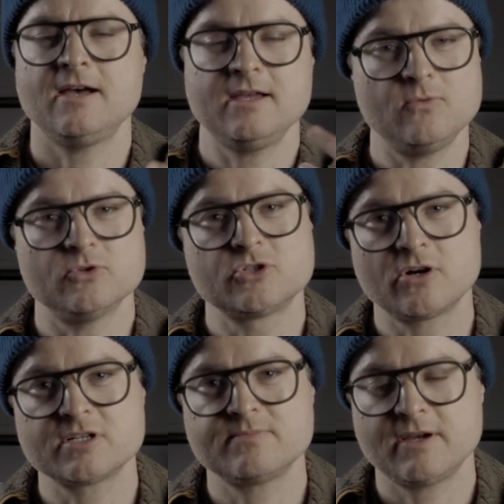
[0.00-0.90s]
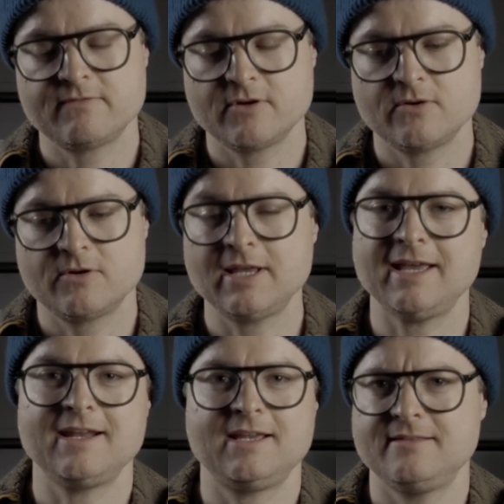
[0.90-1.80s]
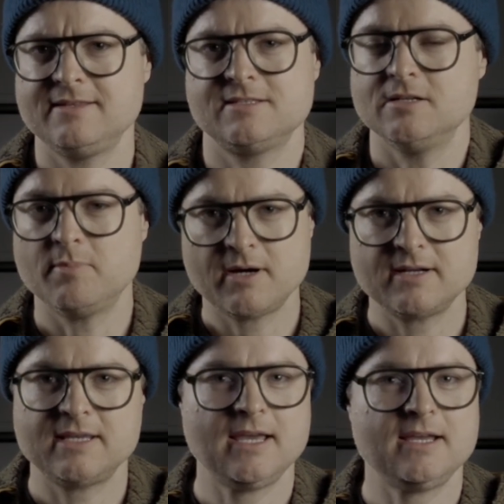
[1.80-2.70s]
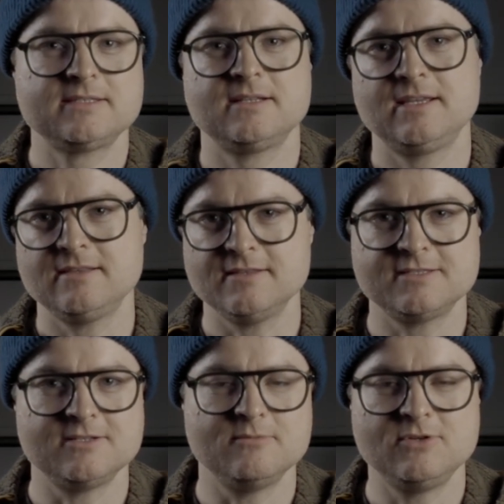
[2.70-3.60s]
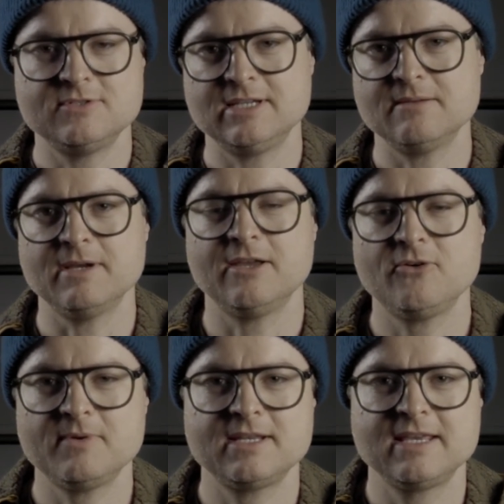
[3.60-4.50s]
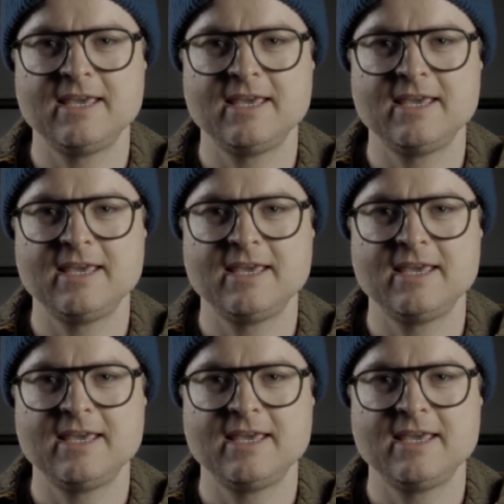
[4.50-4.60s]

it will charge my phone, and I can listen to podcasts and I can listen to music in my helmet.